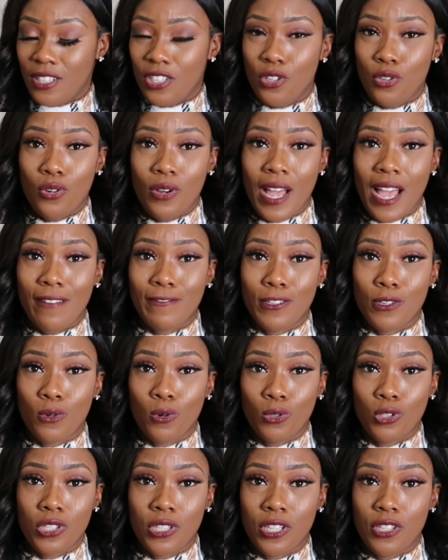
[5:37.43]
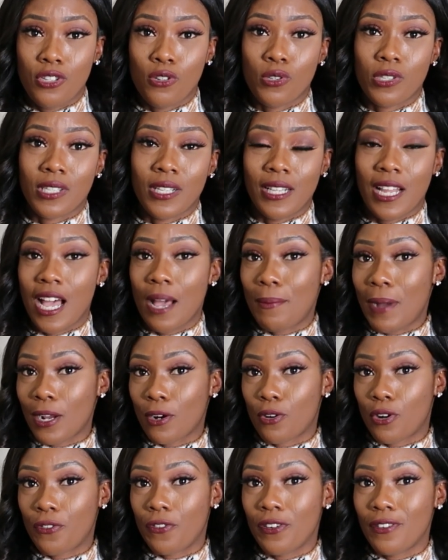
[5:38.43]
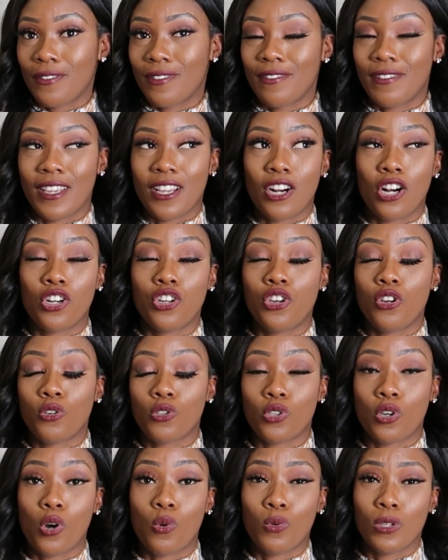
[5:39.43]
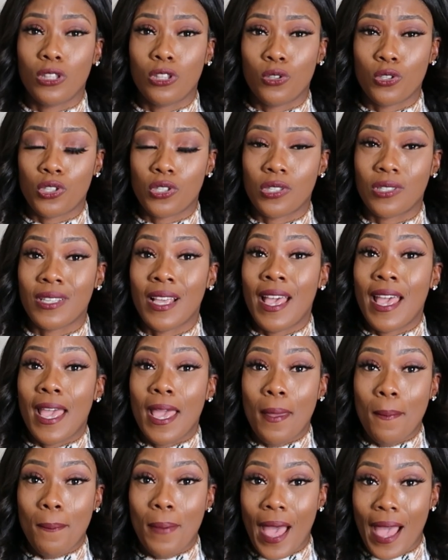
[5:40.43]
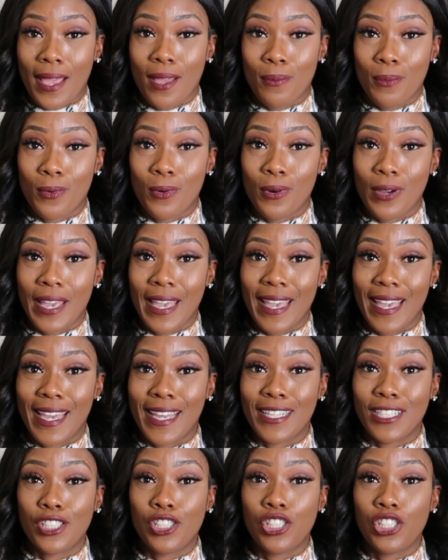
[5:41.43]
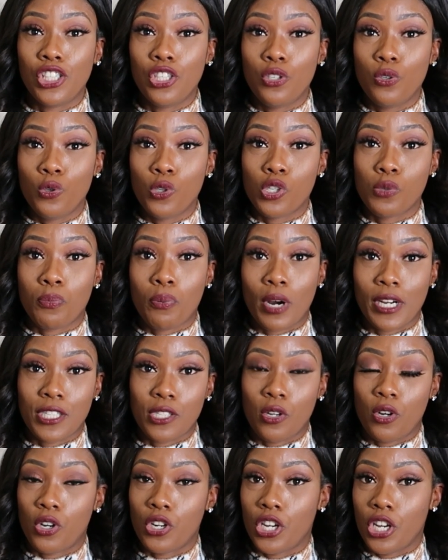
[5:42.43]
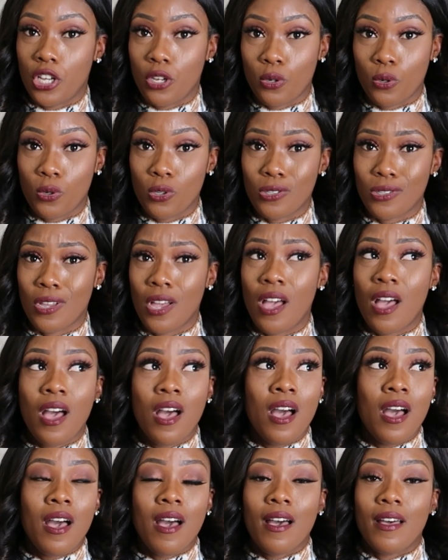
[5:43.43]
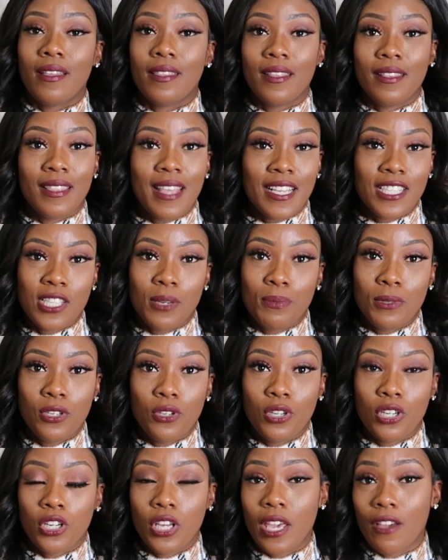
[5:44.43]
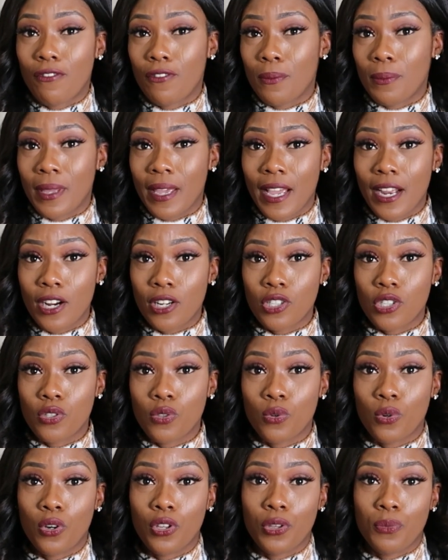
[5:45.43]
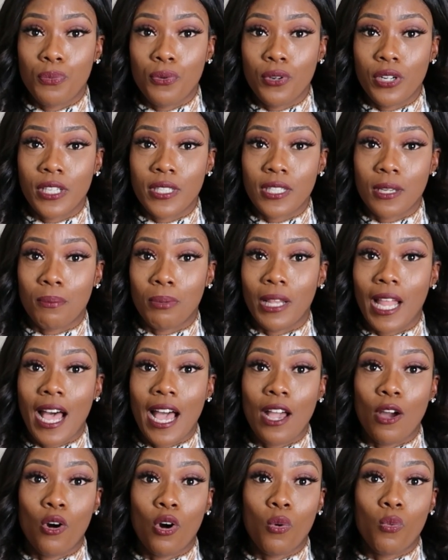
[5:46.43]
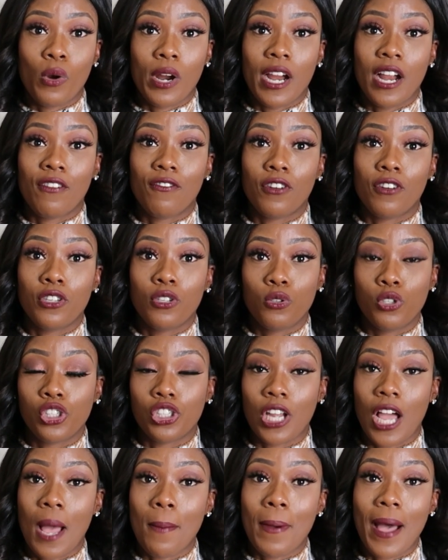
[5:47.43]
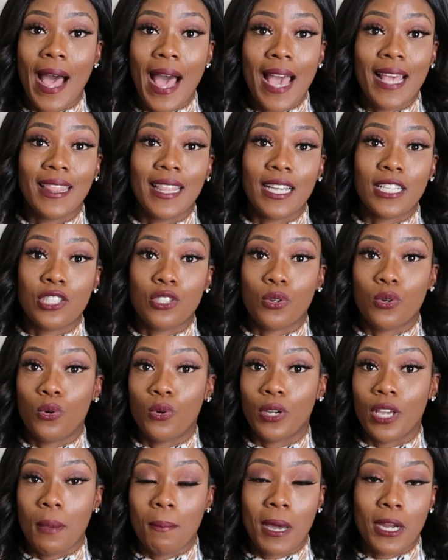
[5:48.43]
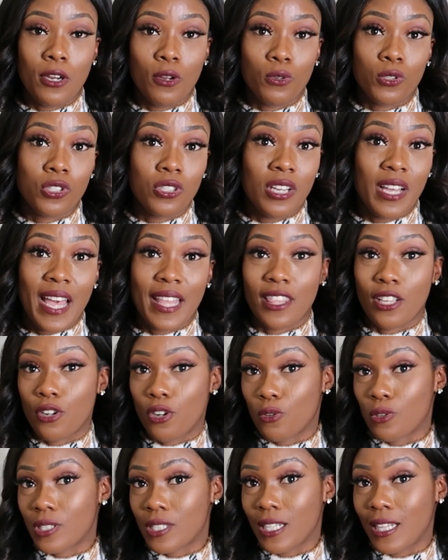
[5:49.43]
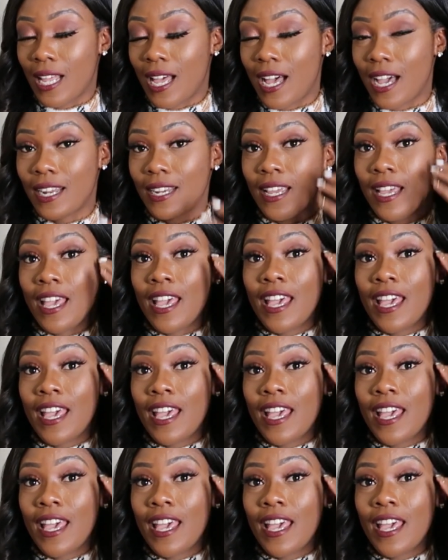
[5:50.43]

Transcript: You don't have to go to the nail salon. My girlfriend Vivian, her nails always looks impeccable, and she used press-on nails. That's something you could get from the hair store, the beauty supply, or wherever you shop. I like to go get my nails done at the nail salon.